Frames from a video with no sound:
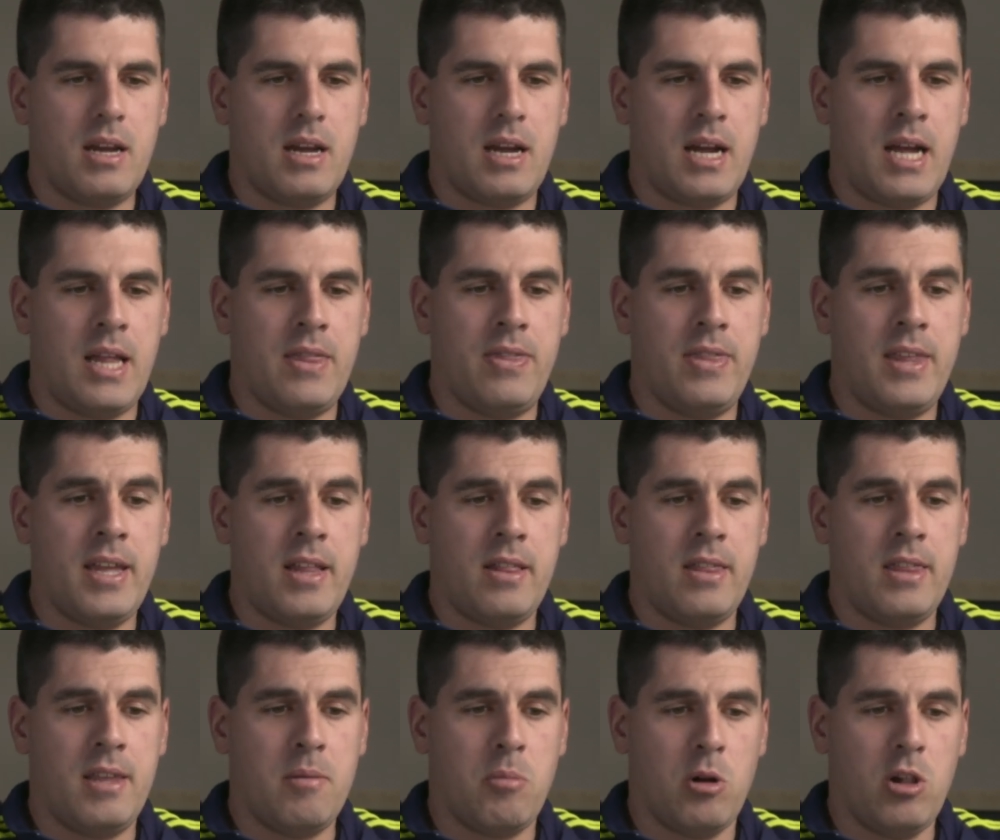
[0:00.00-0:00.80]
and
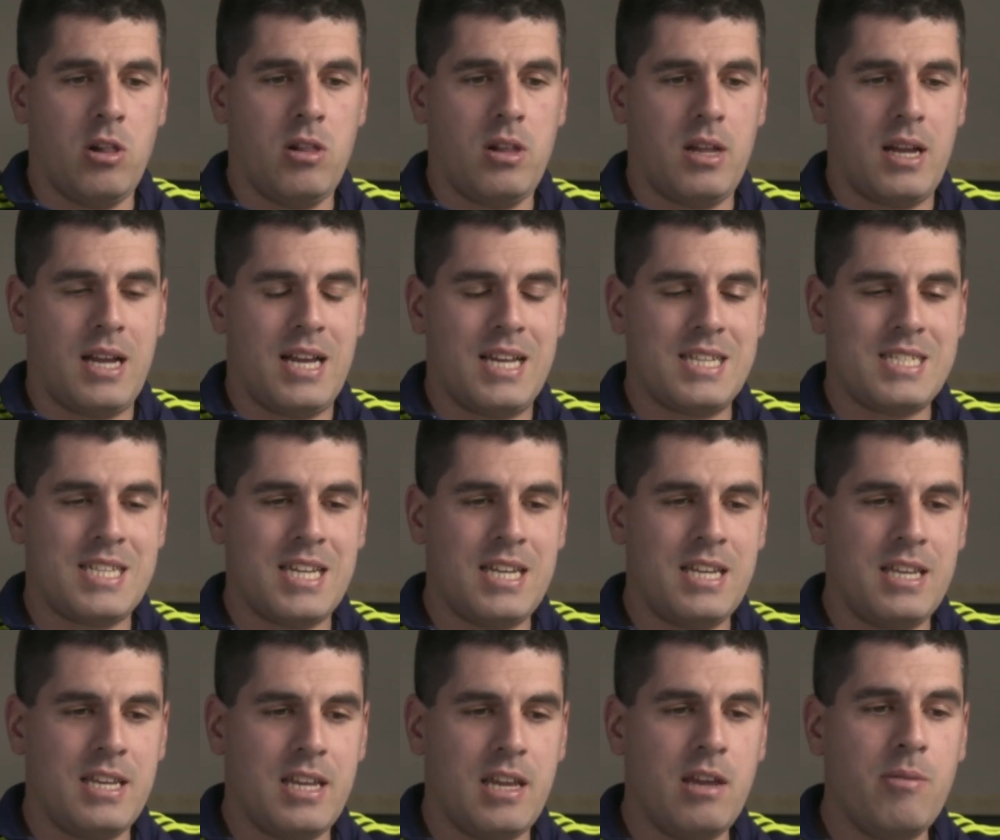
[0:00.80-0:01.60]
then the ball
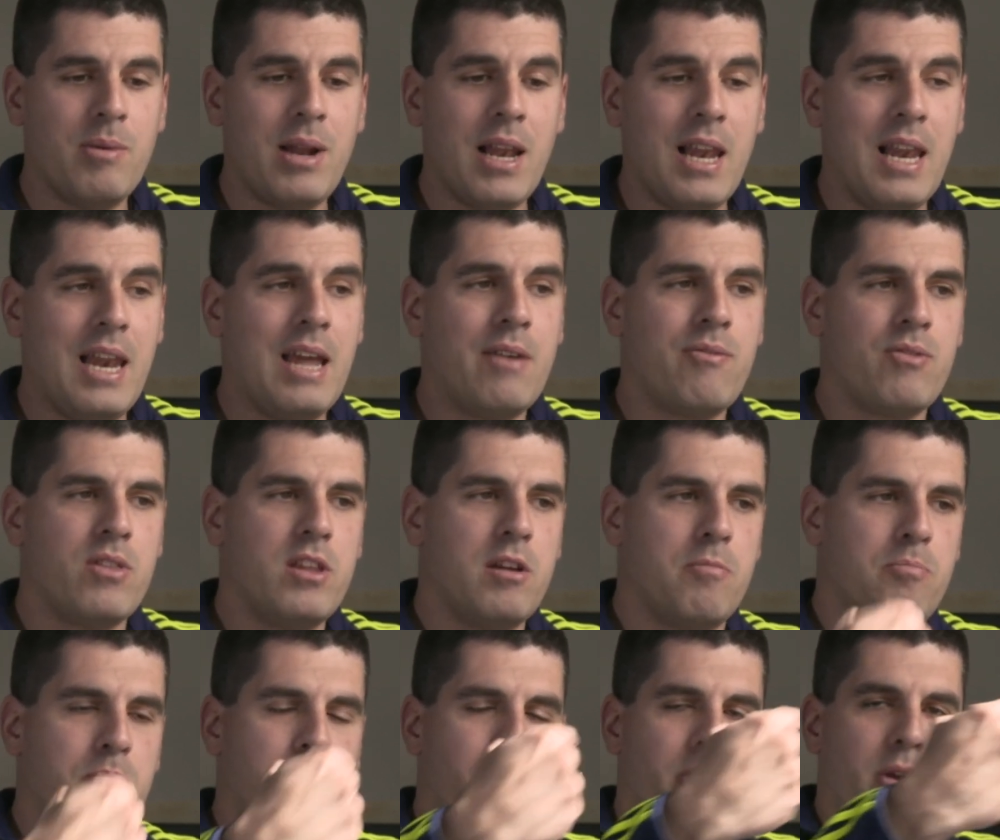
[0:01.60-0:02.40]
hasn't even left
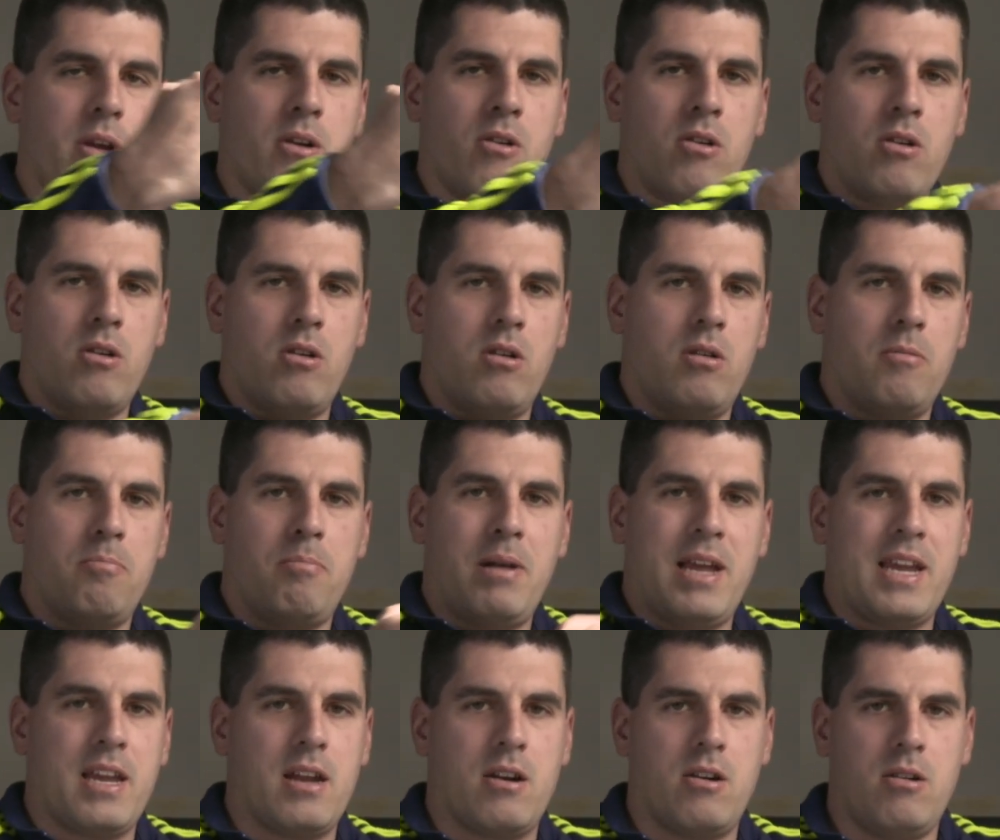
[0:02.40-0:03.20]
the prior
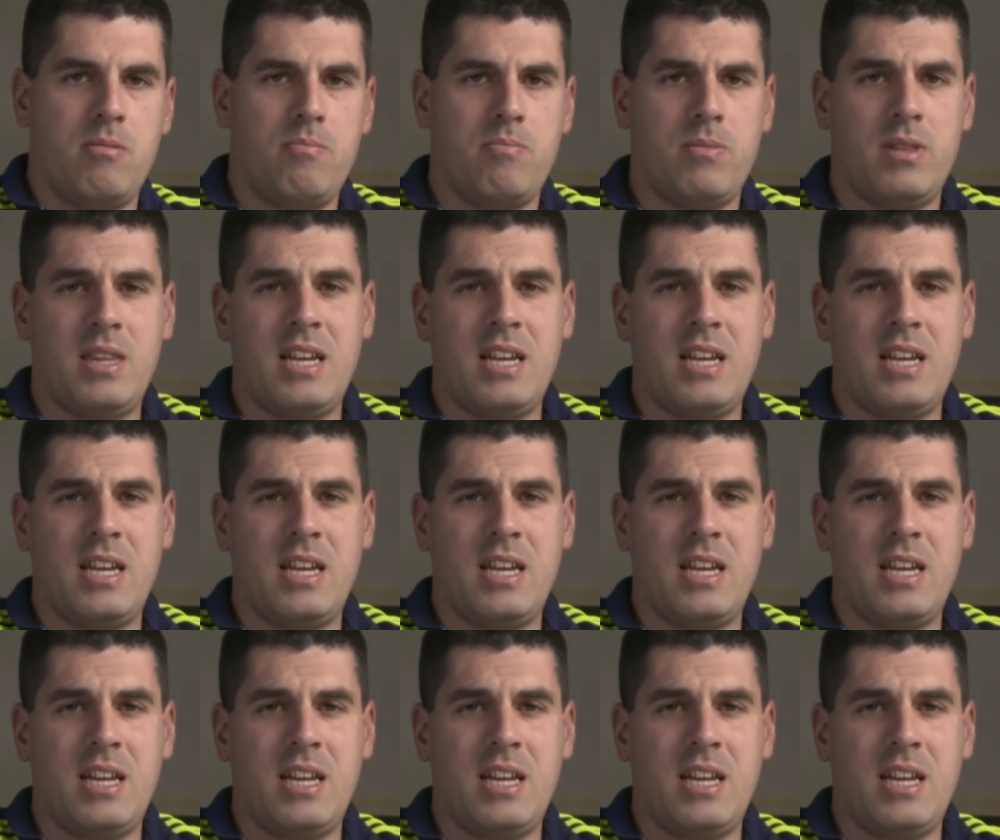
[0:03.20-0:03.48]
player.